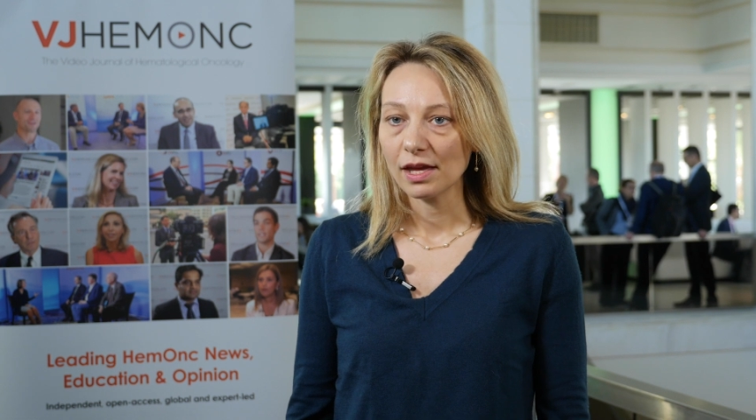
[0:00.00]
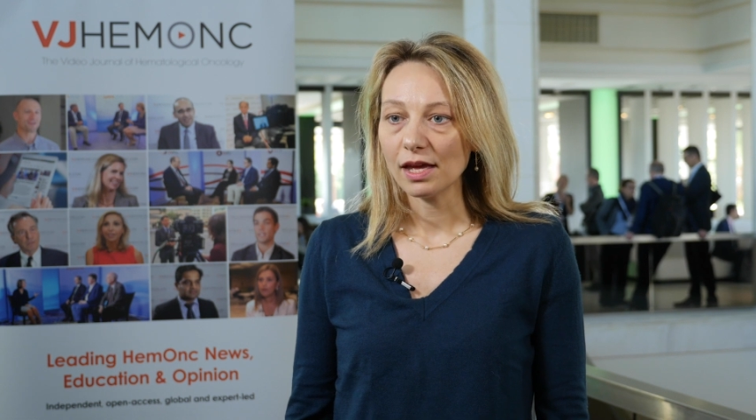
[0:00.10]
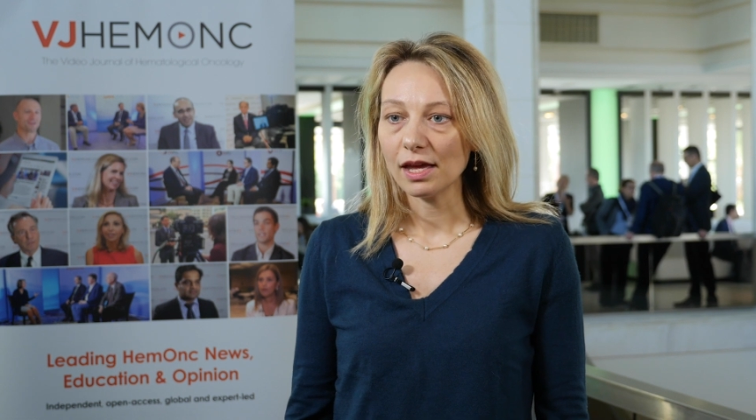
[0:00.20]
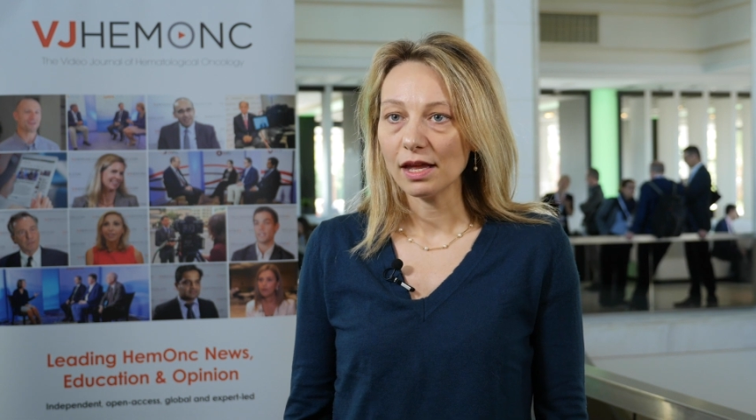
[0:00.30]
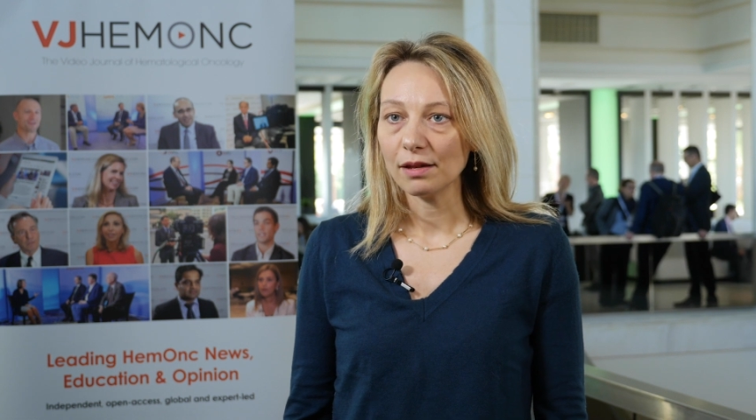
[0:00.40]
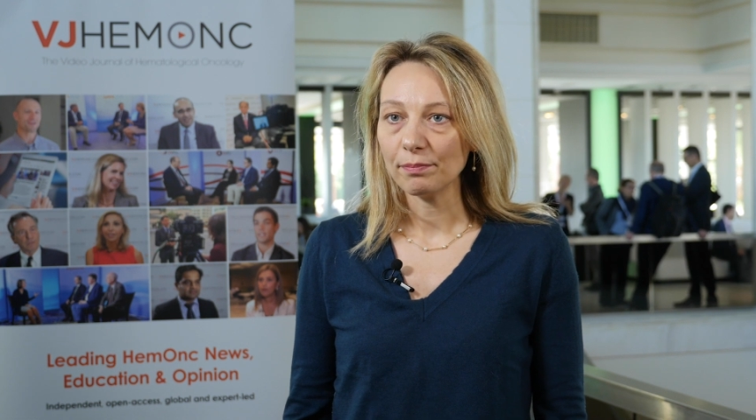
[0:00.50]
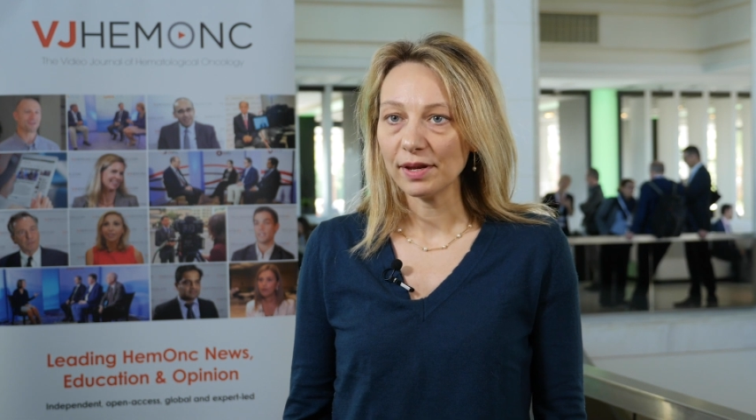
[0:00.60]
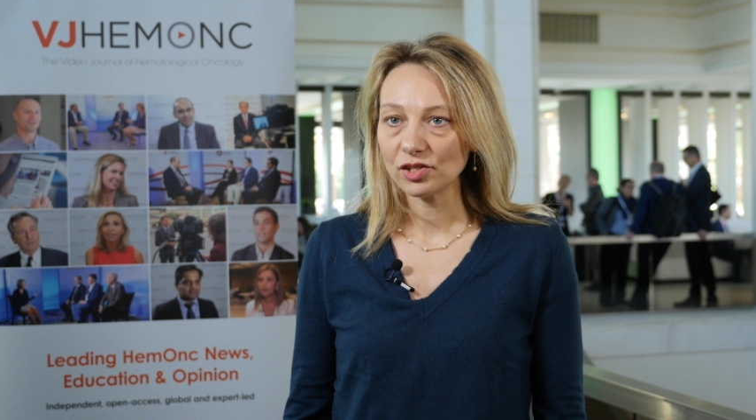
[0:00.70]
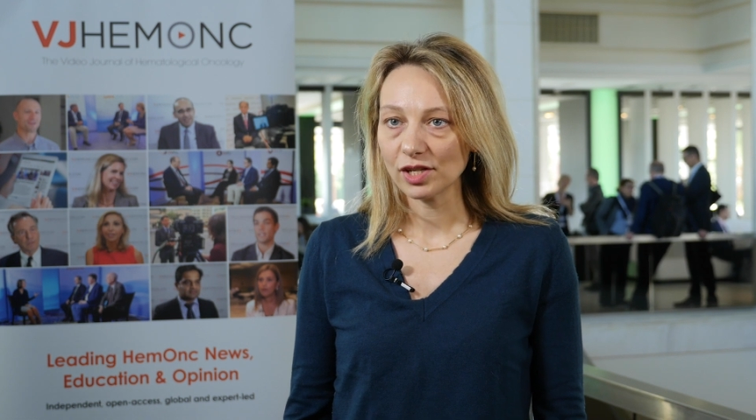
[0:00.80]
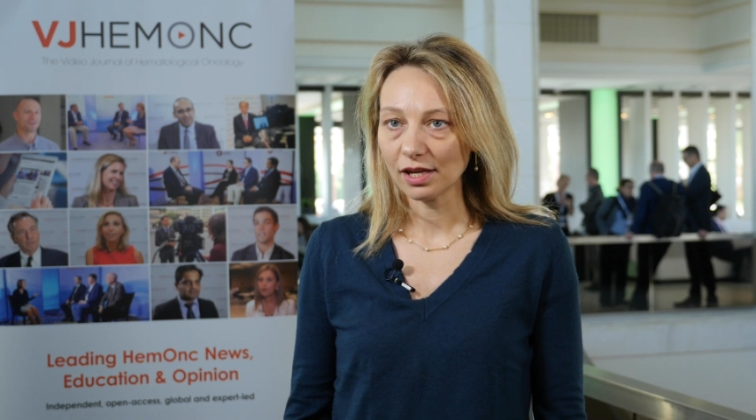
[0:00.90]
And
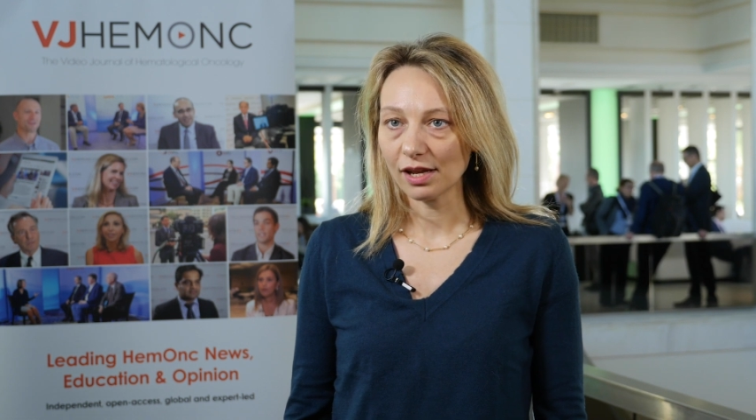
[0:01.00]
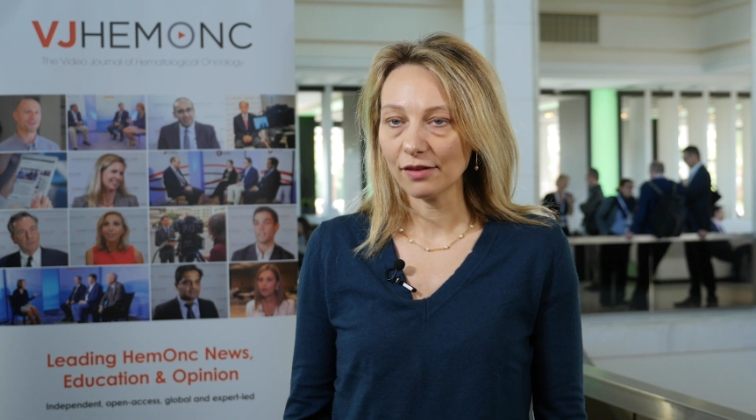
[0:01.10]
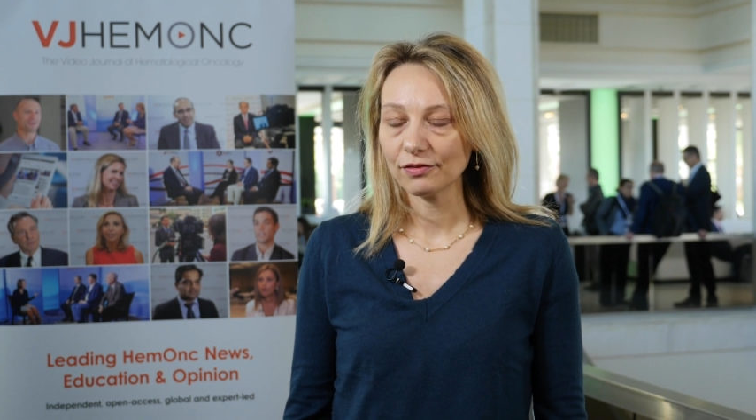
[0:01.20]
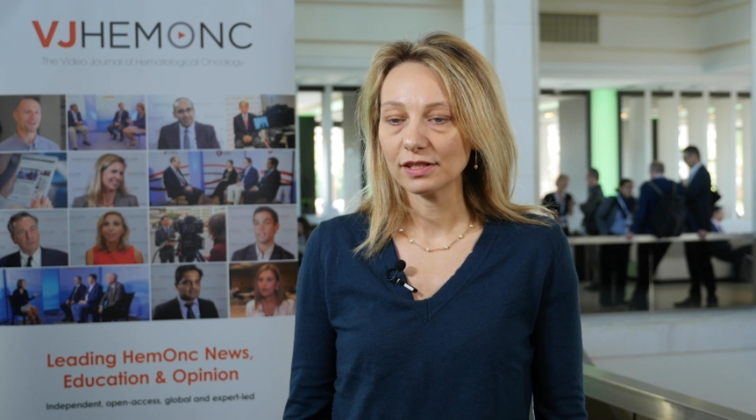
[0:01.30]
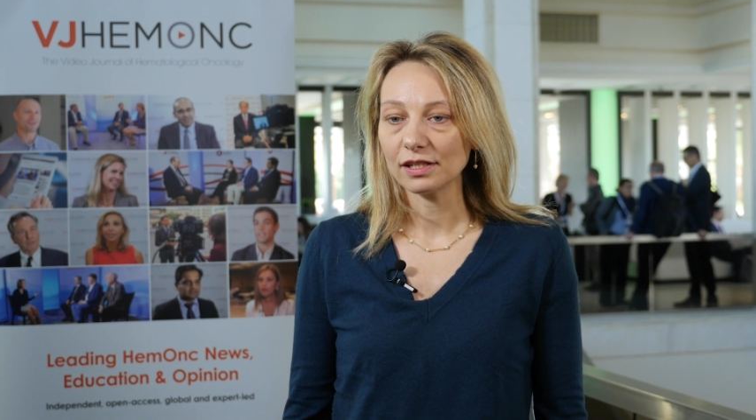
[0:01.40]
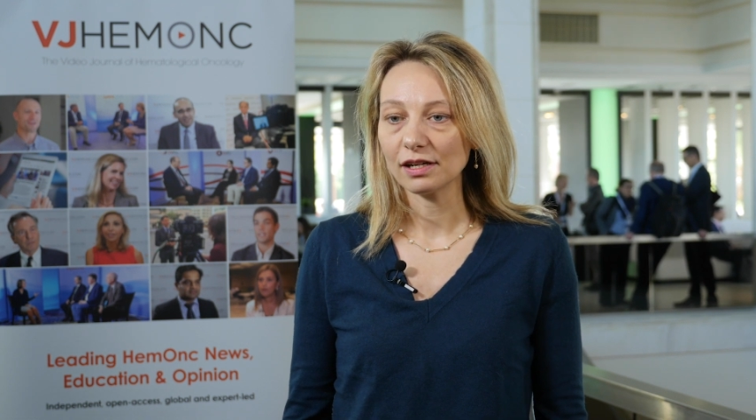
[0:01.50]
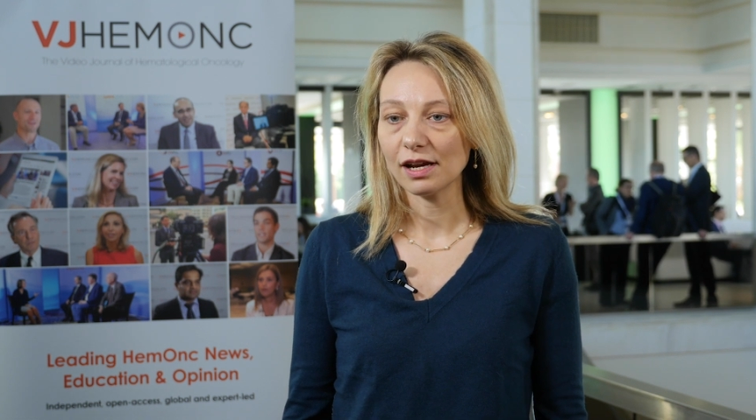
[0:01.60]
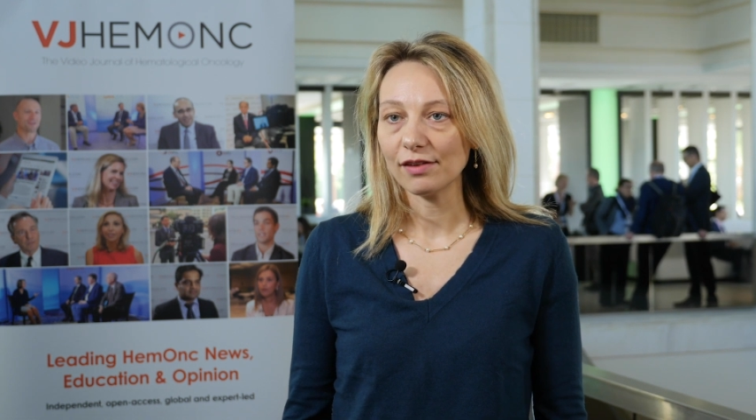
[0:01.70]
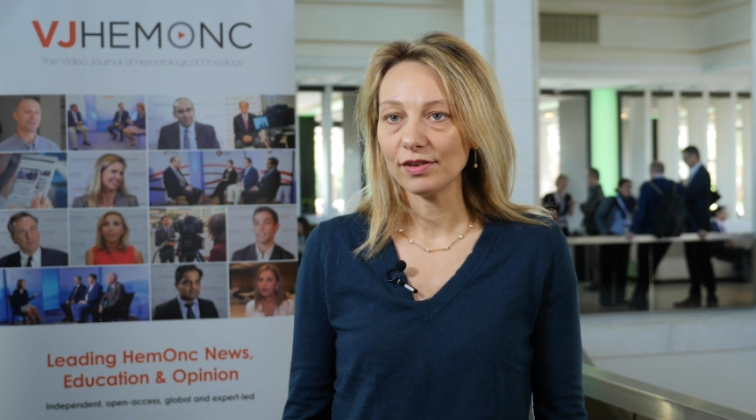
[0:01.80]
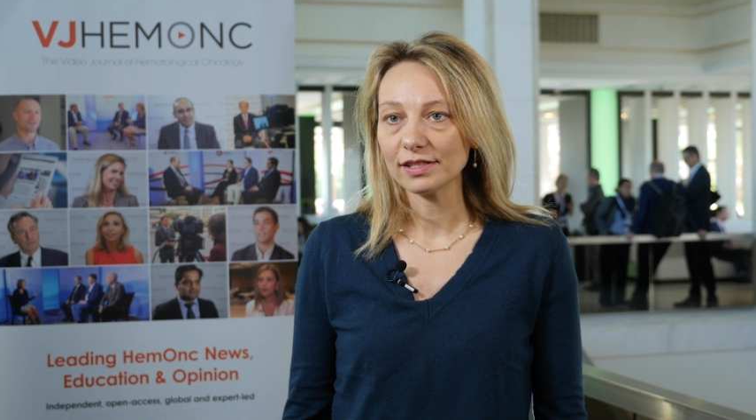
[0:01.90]
patient after
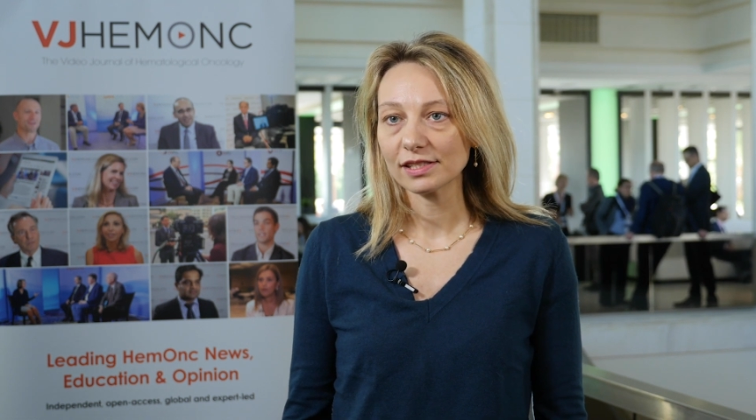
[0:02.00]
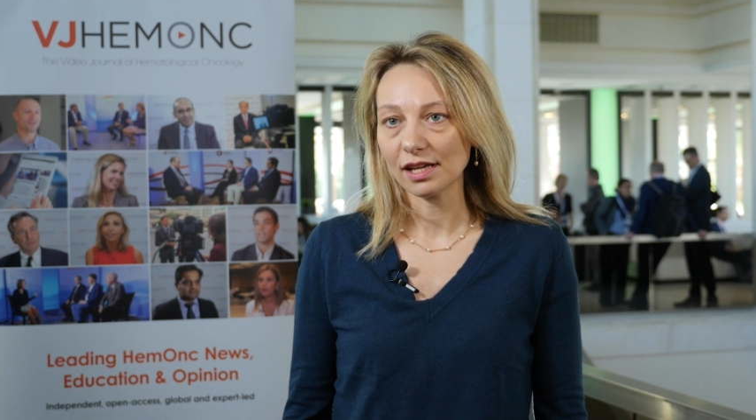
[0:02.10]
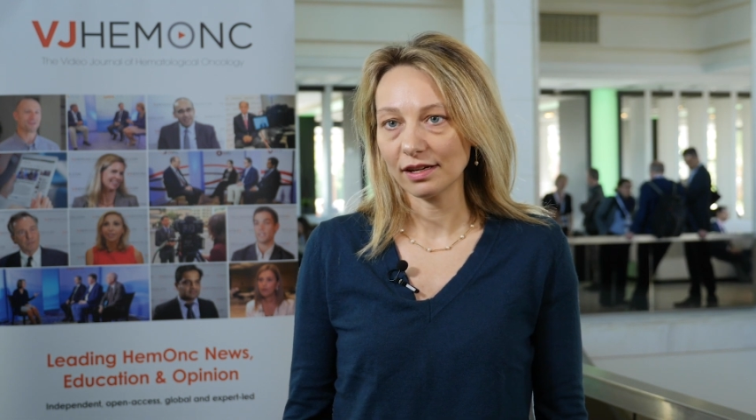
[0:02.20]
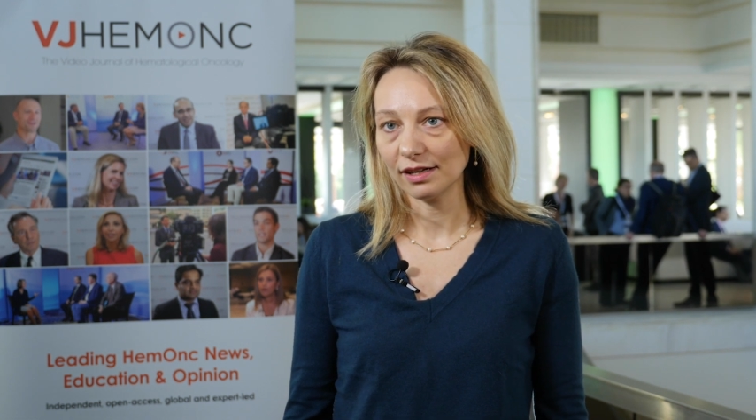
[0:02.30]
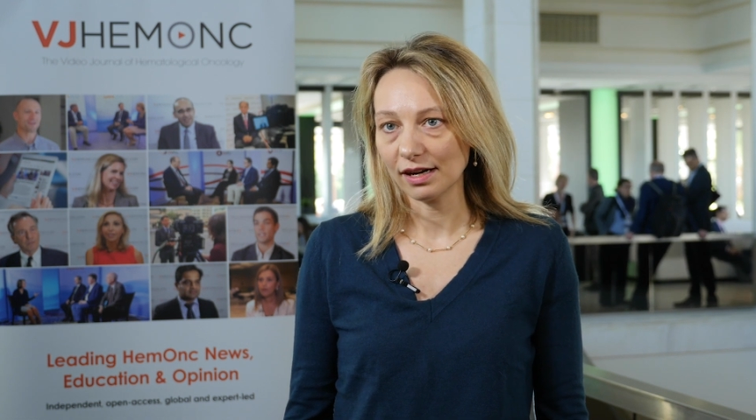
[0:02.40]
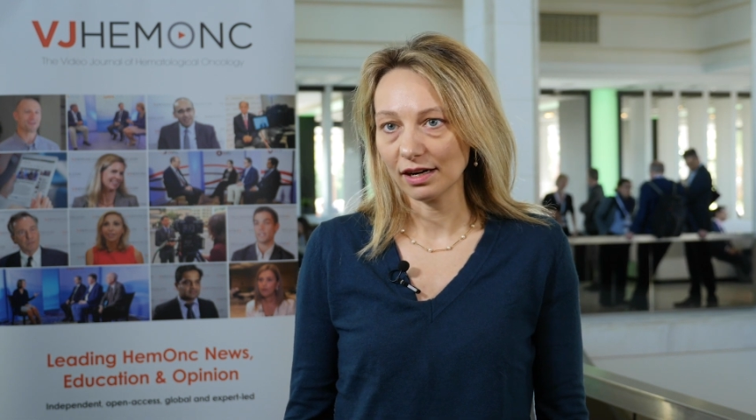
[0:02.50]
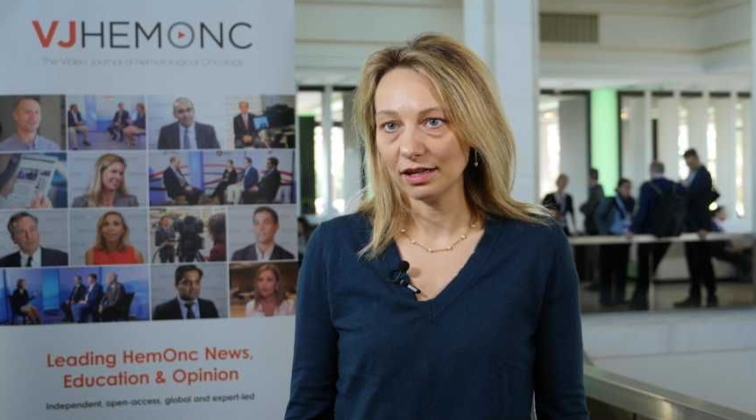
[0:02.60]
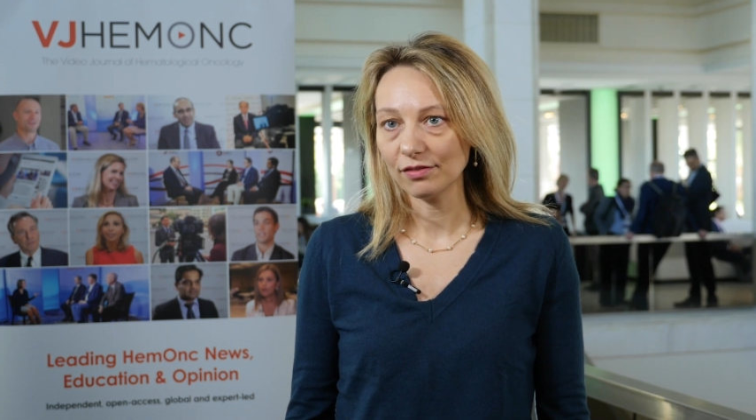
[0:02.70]
having standard